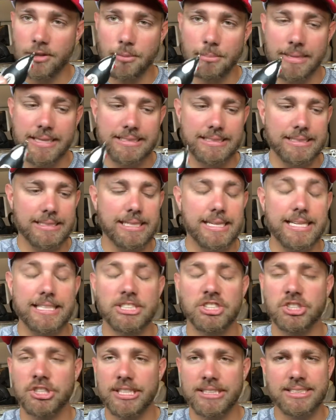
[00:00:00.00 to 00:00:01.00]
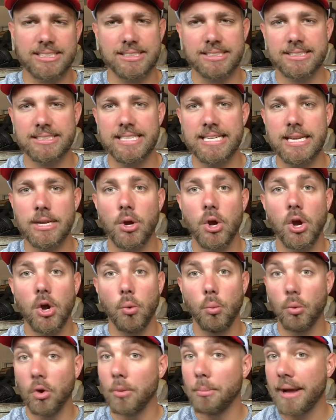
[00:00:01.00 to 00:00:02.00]
they're missing this, just to see,
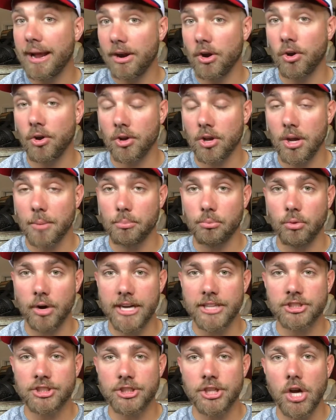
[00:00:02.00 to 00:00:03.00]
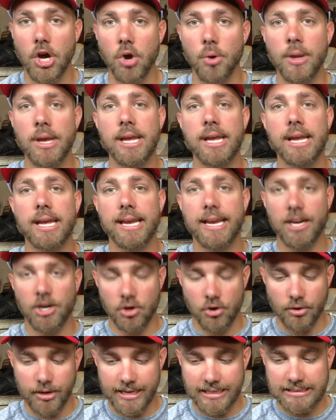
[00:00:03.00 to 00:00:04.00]
will my hookup ratio
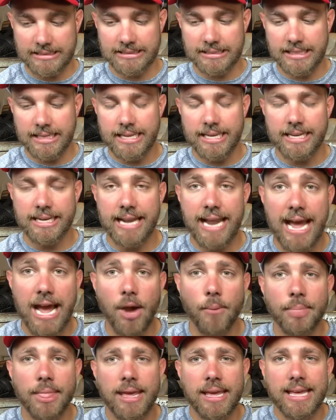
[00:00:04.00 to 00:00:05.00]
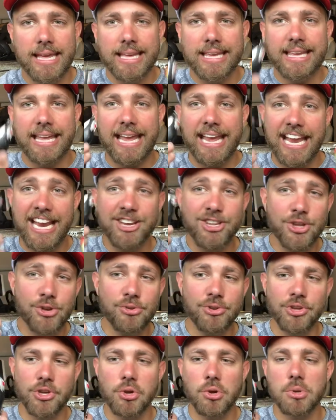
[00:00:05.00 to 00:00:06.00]
increase? Now, can you
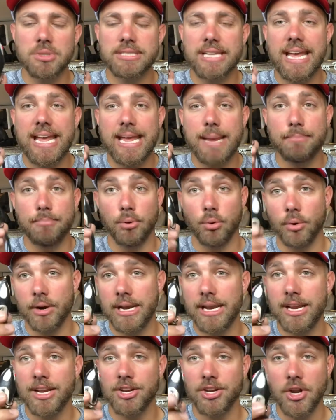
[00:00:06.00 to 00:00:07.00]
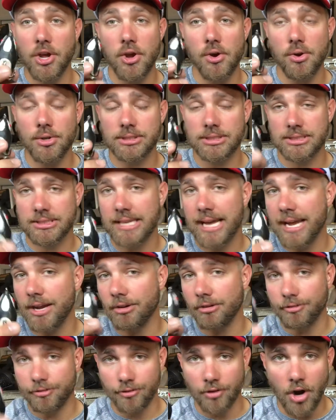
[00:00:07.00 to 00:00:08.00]
use a pointed nose
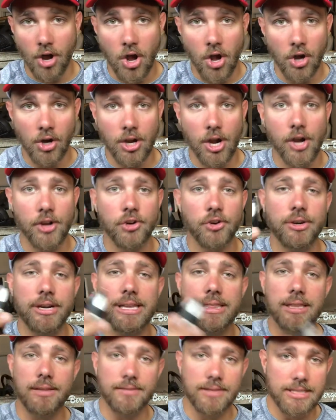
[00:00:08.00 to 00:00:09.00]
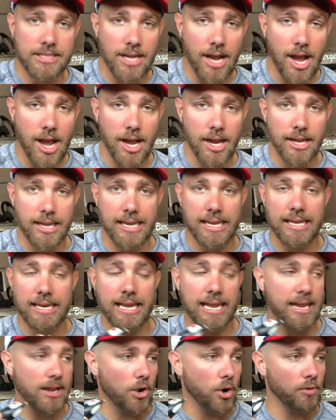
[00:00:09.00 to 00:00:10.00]
style frog underneath of a dock in
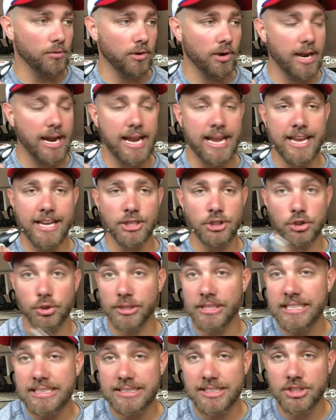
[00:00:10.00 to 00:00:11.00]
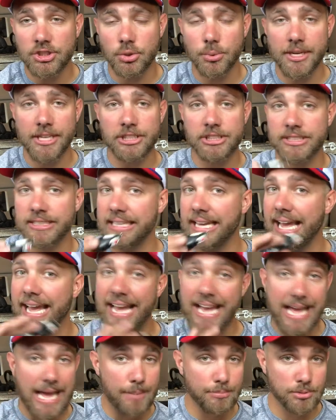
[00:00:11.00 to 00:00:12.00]
a overhanging tree situation?
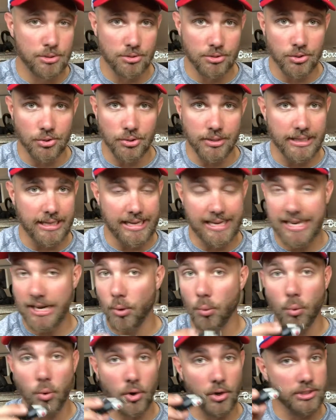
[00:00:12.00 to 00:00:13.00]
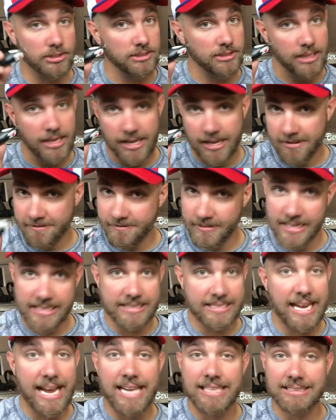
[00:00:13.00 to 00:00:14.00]
Absolutely, and it works
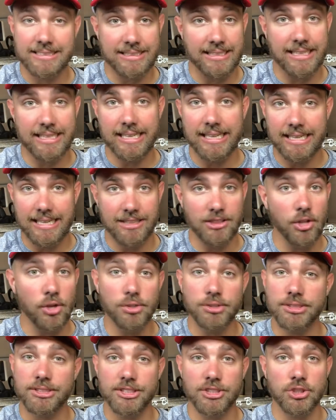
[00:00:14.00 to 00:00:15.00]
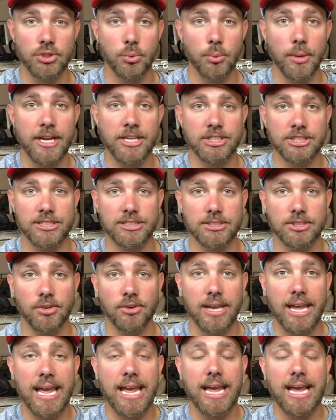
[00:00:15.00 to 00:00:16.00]
fantastic in those situations,
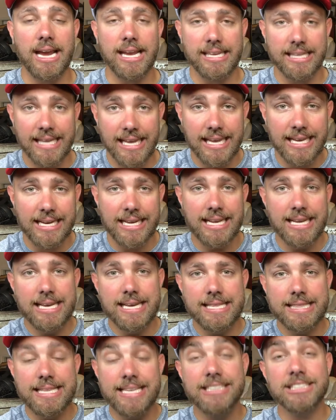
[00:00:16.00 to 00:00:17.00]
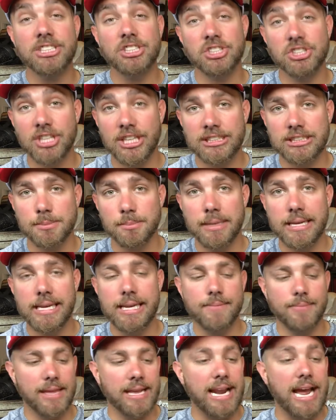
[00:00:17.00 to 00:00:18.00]
okay? Again, this is just
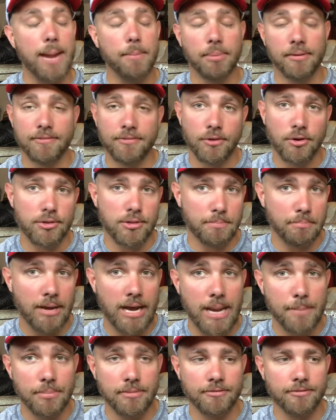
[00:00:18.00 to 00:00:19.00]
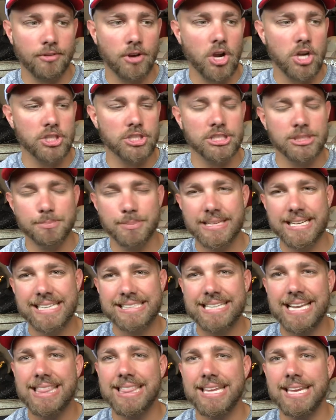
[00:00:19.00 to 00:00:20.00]
me, and I prefer the poppin' frog just
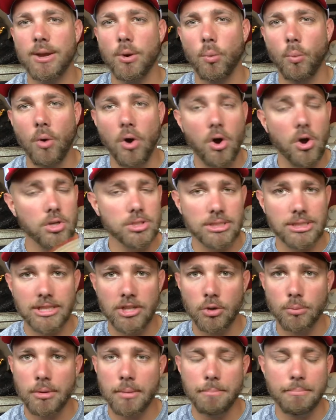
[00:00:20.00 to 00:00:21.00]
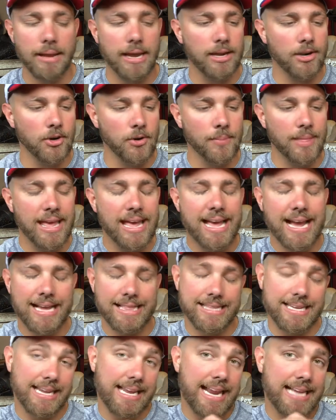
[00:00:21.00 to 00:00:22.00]
because I think it walks a little bit better. I
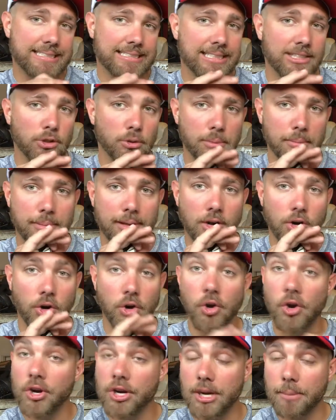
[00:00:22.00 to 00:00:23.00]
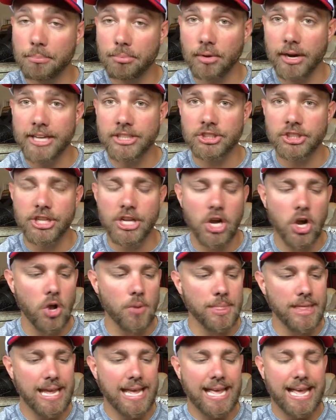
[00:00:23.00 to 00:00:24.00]
think it has a little bit better hookup
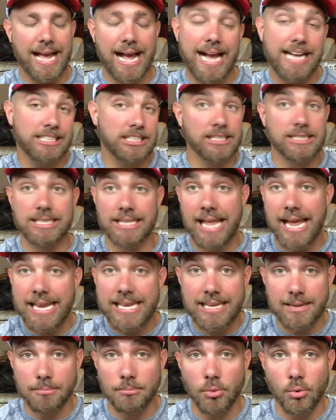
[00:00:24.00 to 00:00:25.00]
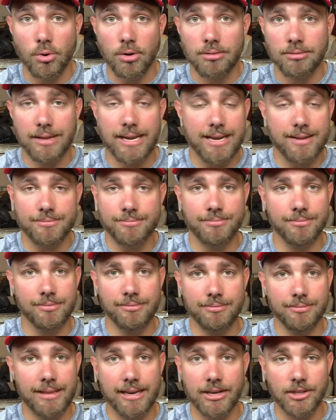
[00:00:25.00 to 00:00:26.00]
ratio. I just like it more. Like,
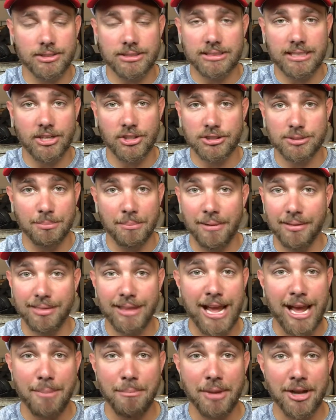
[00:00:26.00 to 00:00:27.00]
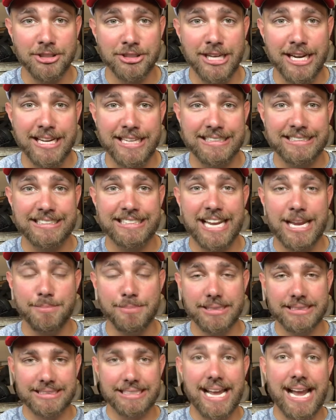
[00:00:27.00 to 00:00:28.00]
there's not much I can say
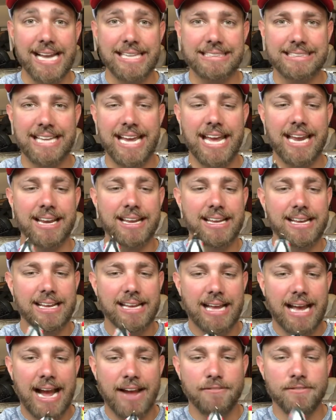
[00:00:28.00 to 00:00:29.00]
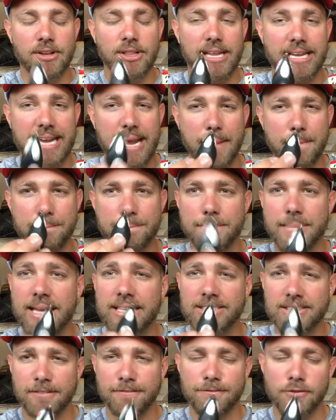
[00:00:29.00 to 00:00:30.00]
besides that. I feel like I
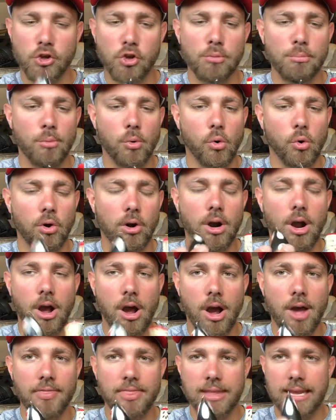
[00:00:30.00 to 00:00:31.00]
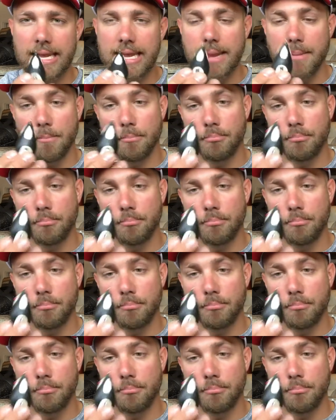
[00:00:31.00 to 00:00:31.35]
miss a few more on the